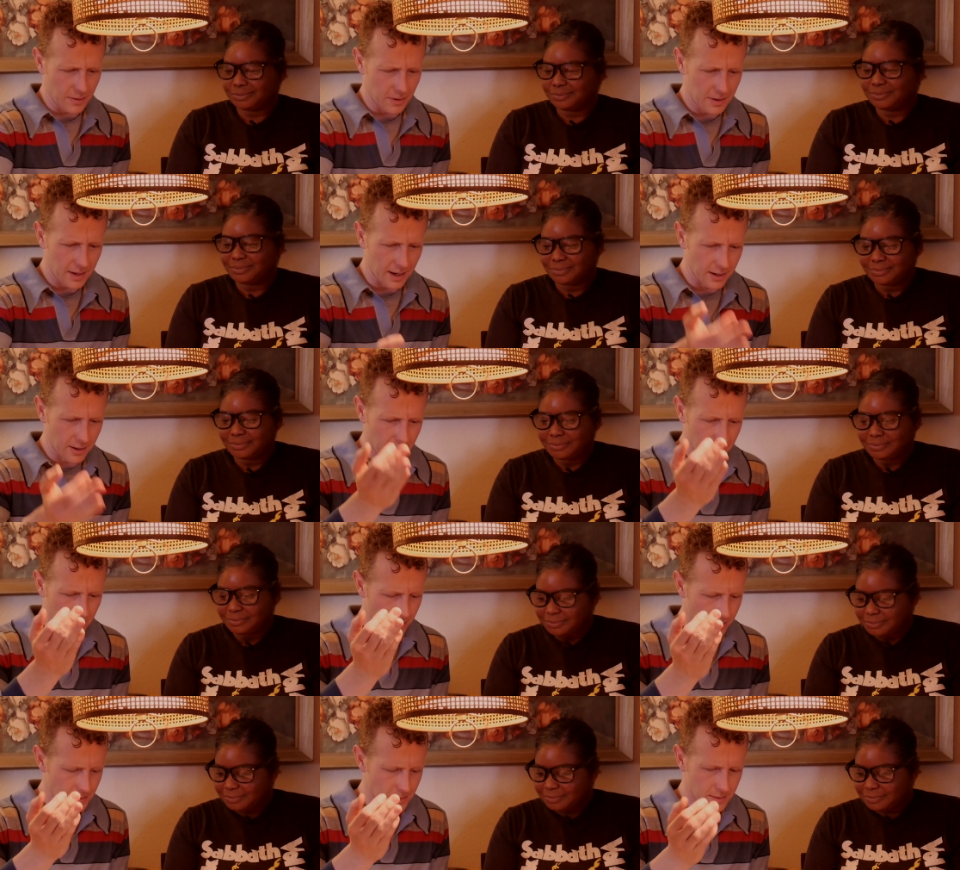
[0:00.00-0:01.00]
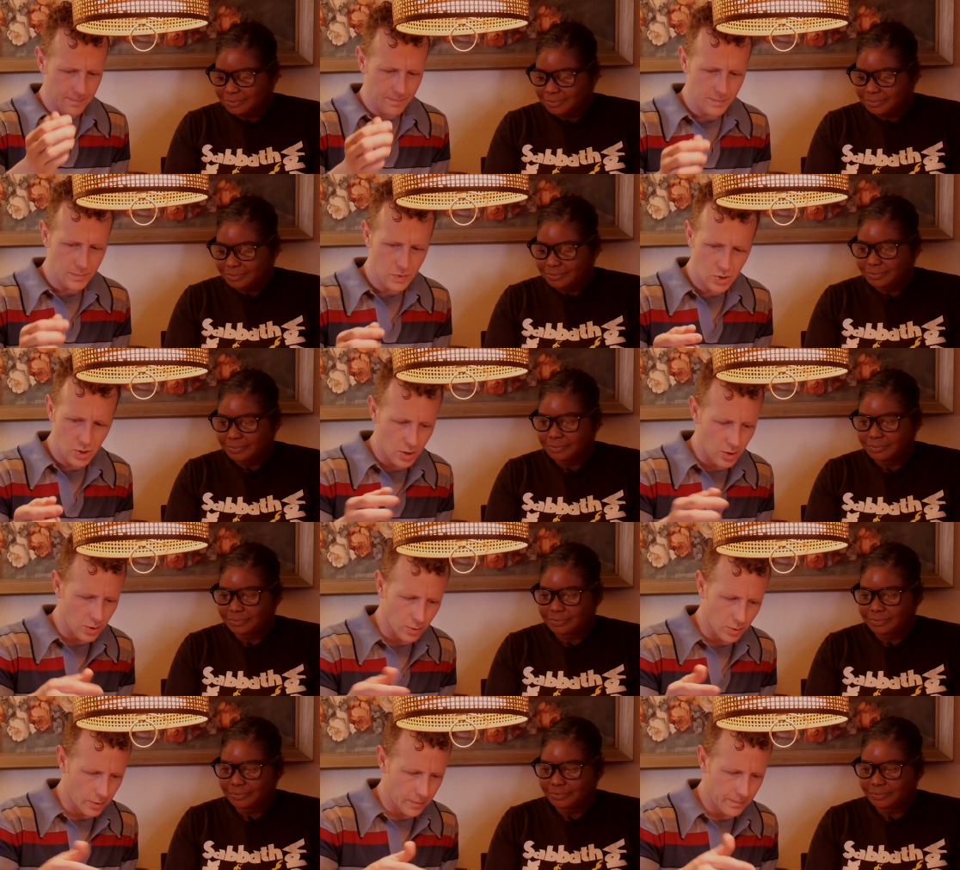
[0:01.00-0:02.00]
Speaker 1: Okay, here goes
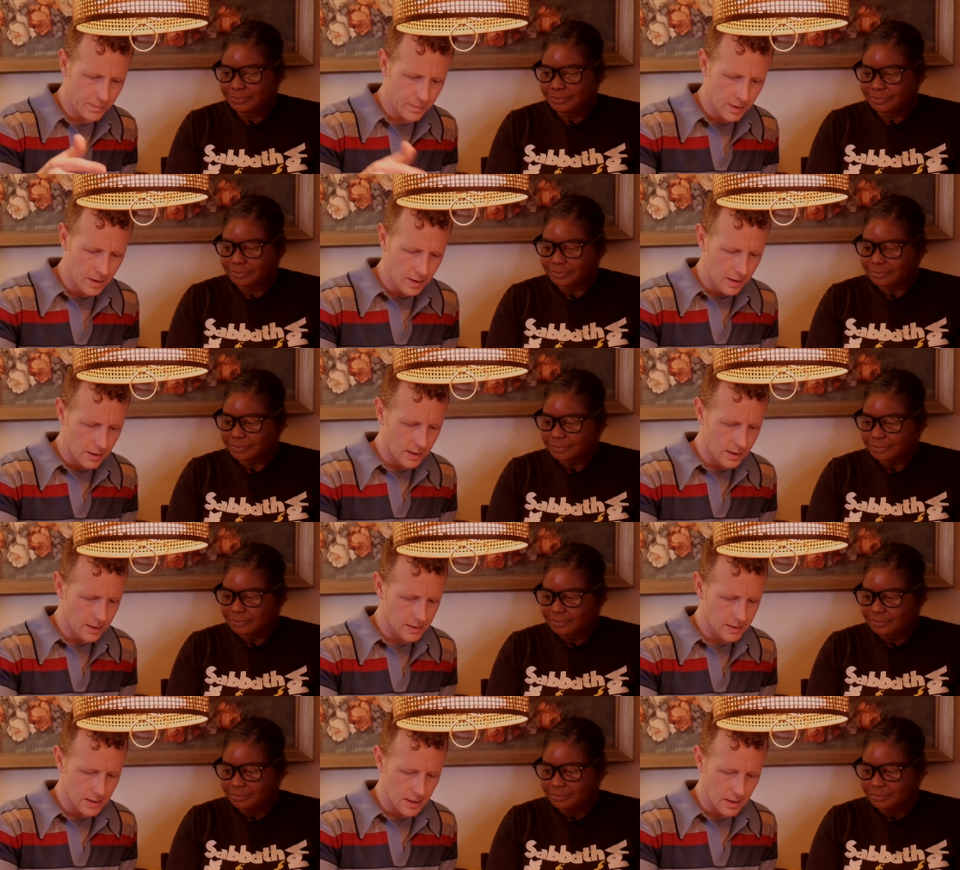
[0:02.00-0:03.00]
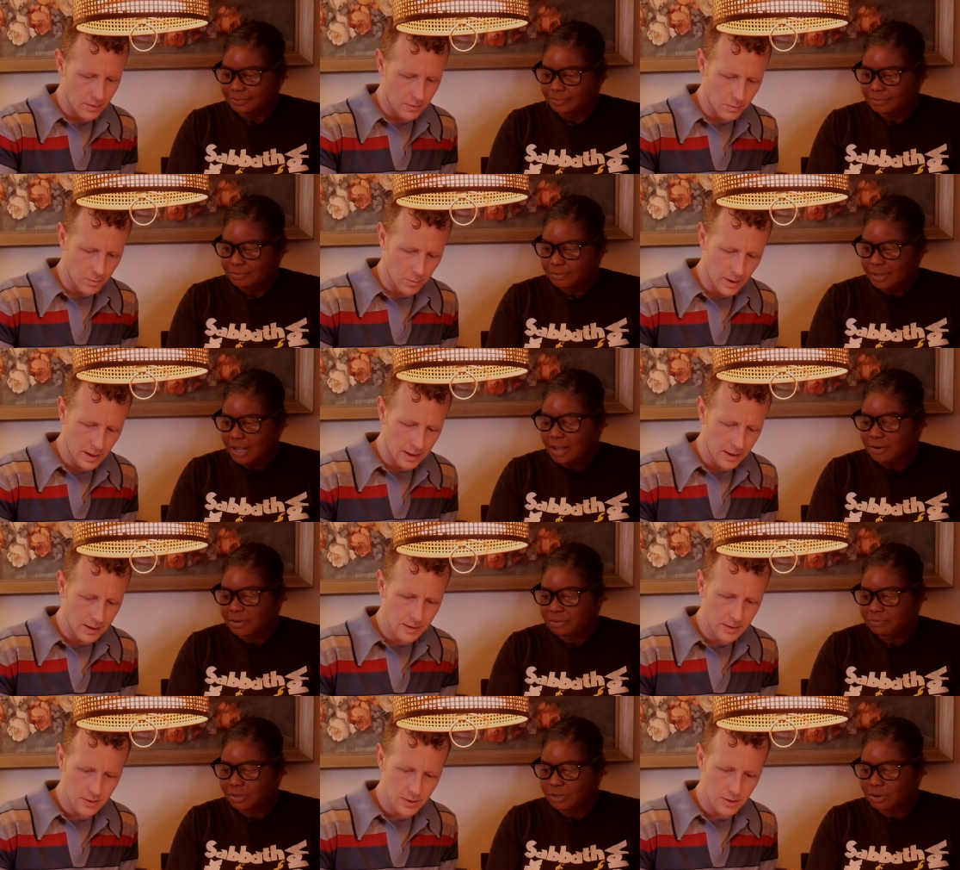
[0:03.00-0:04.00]
two. Let's see, one. I don't
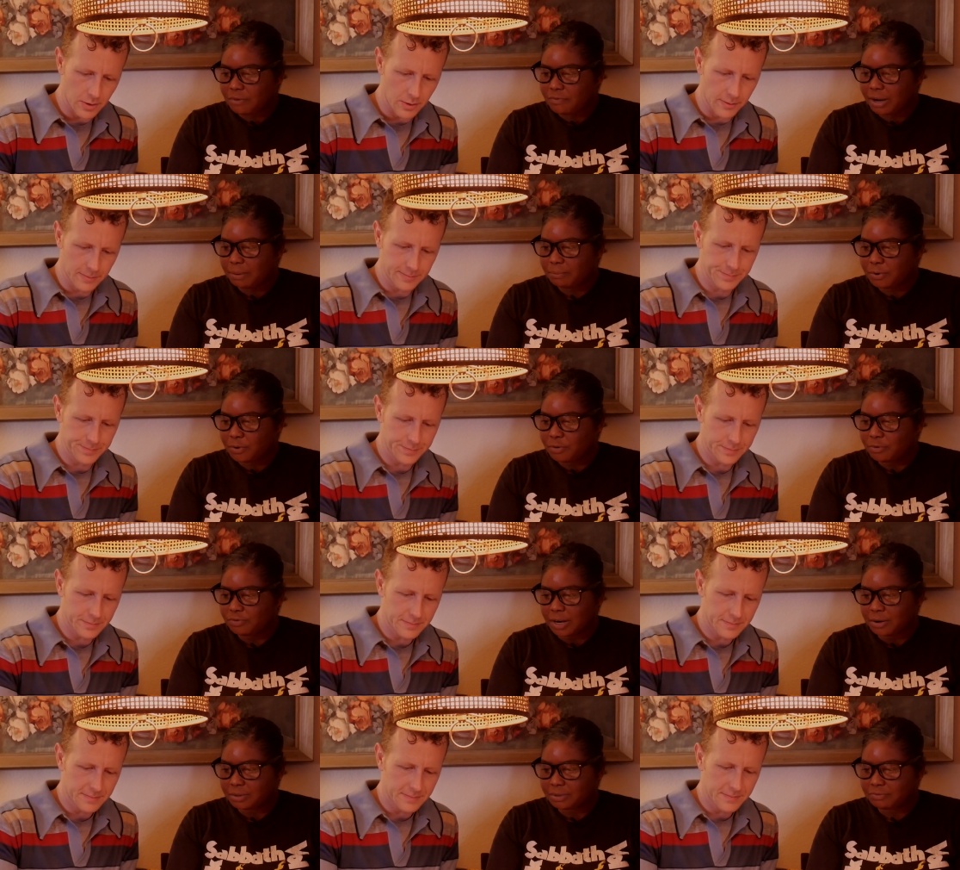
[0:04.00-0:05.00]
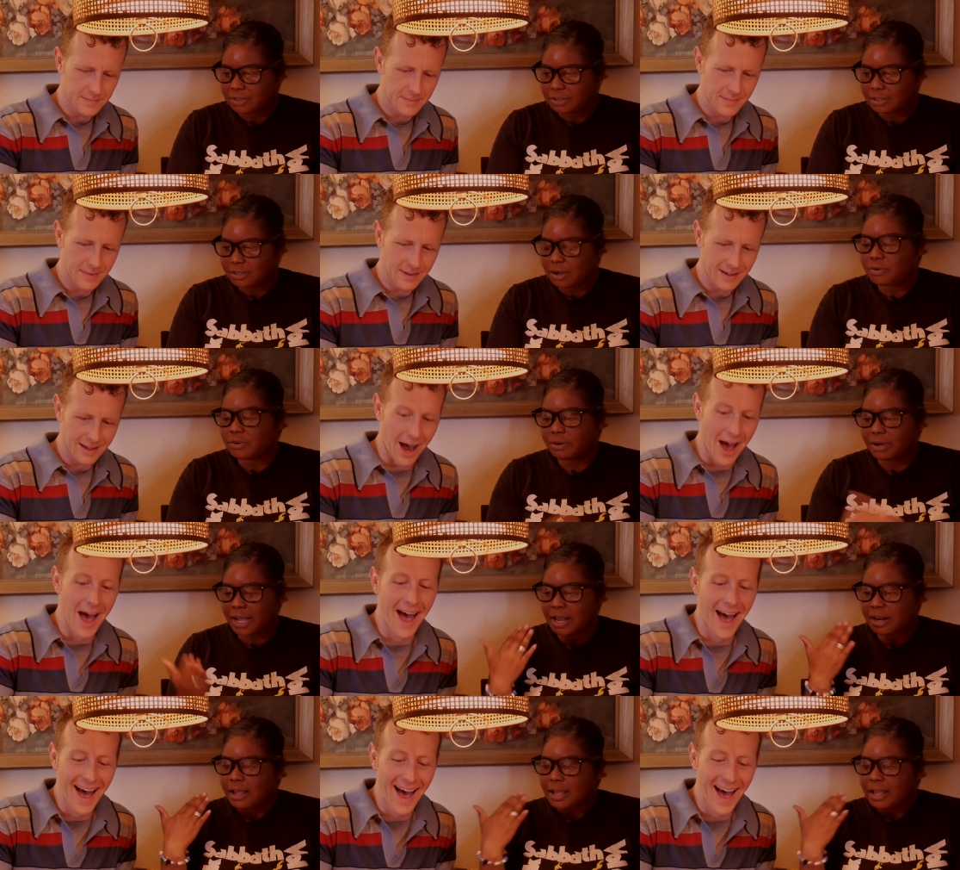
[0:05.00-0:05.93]
even two. know if I
Speaker 2: moved. I don't even. oh no, I had.